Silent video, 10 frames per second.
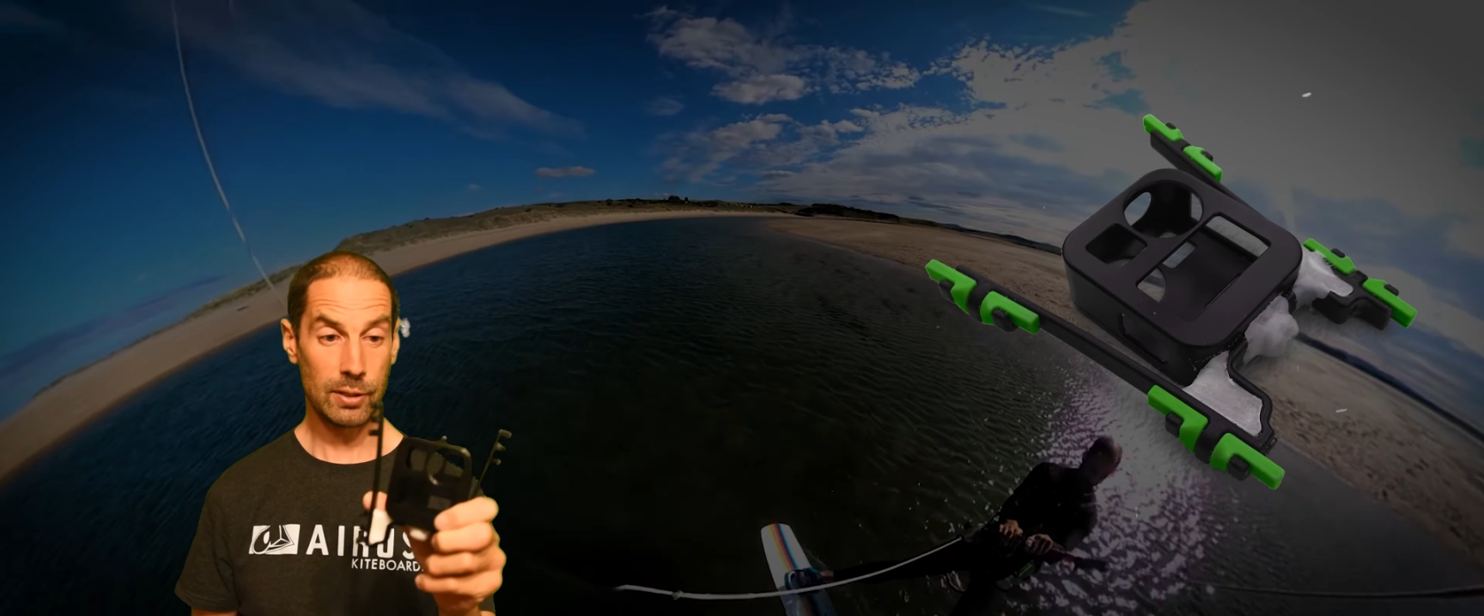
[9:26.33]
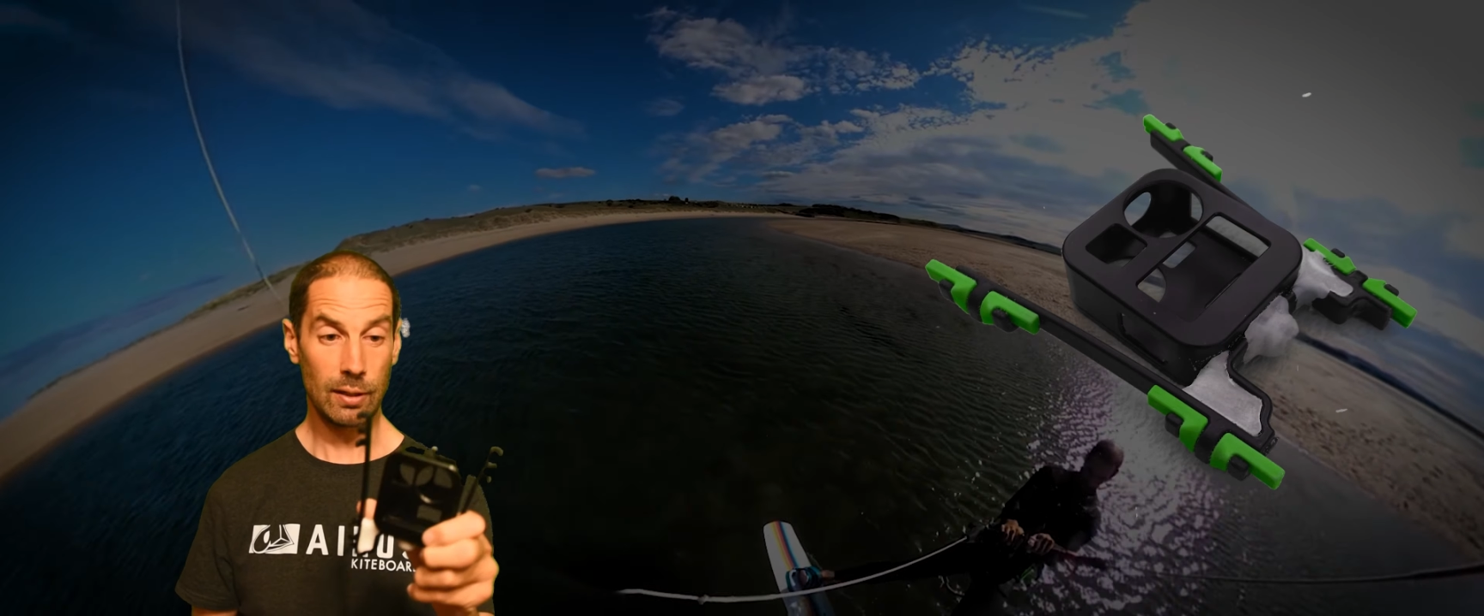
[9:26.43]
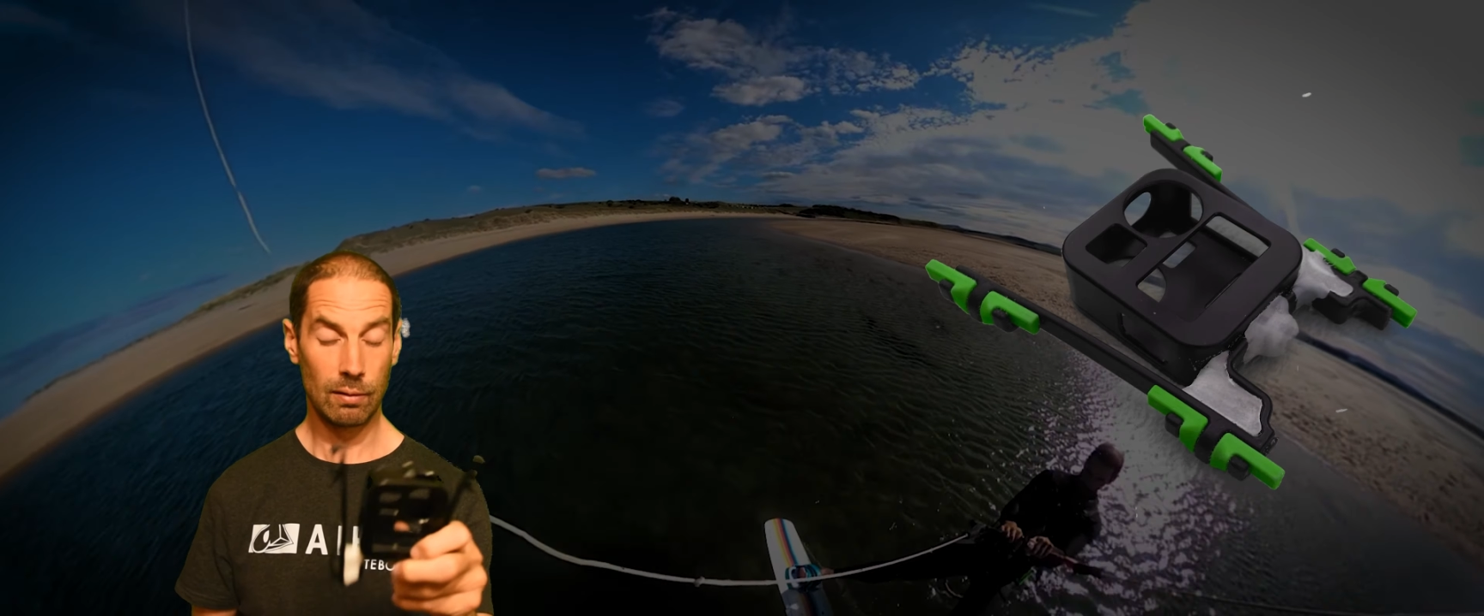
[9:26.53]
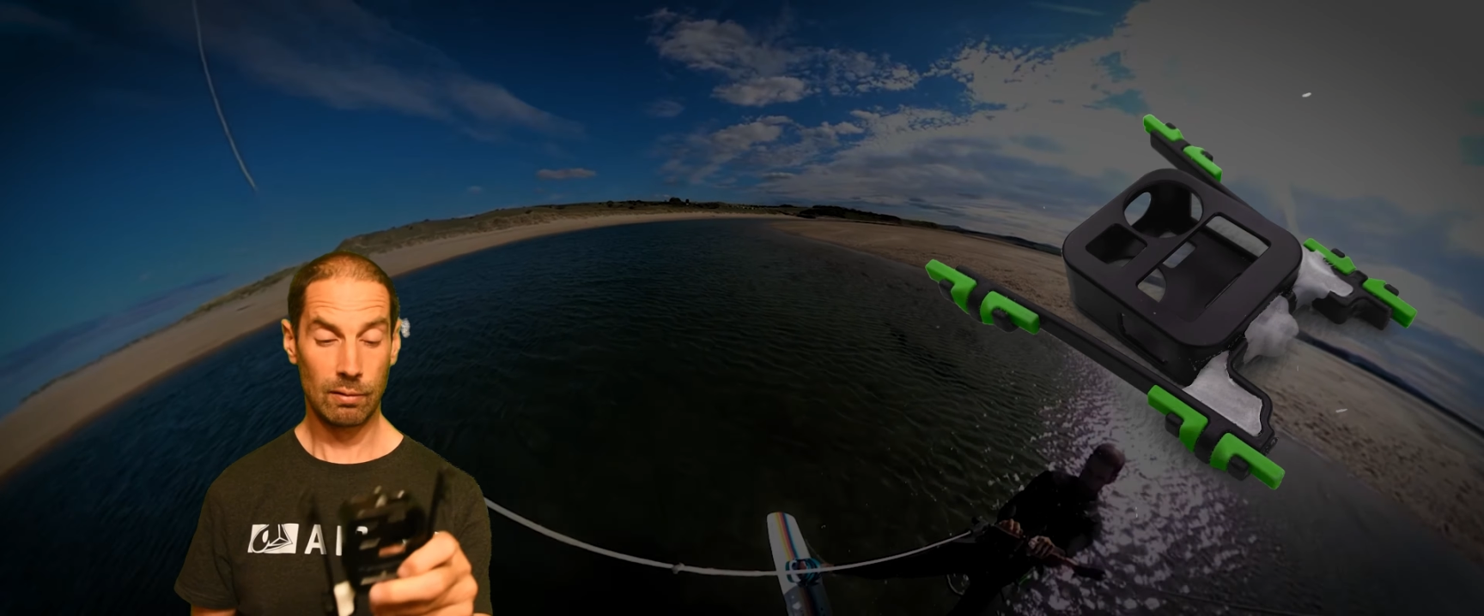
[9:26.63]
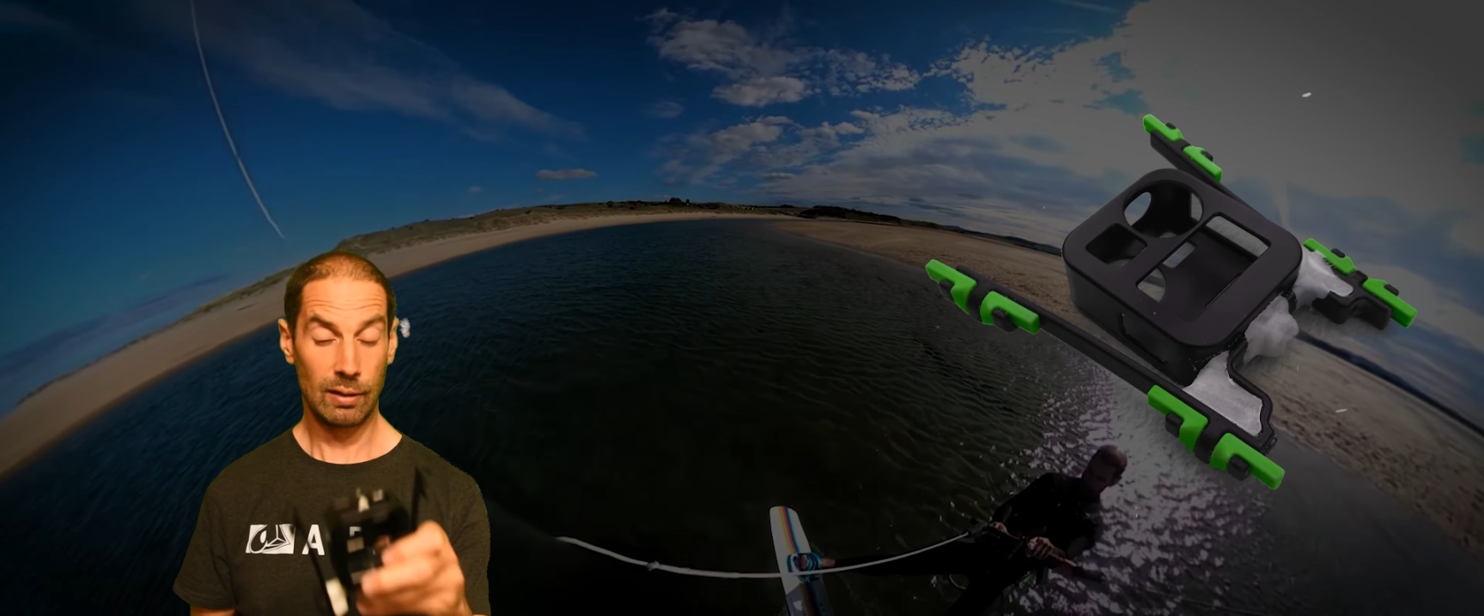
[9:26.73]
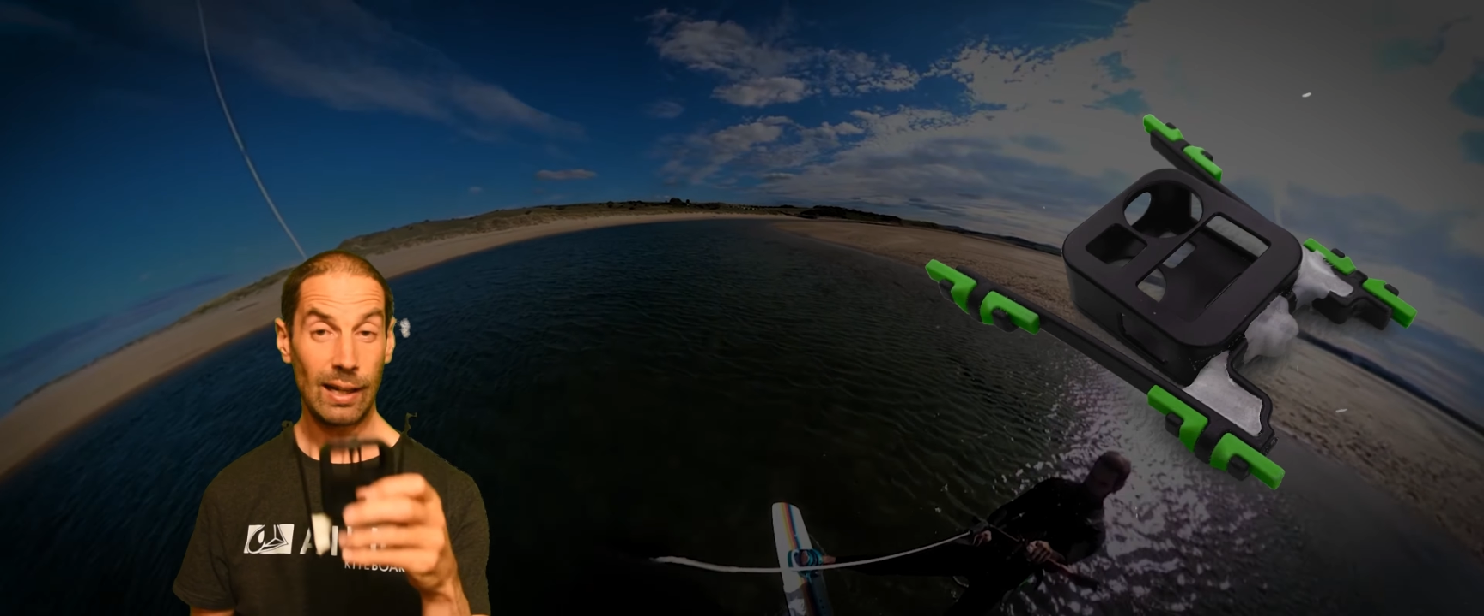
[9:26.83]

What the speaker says: at it.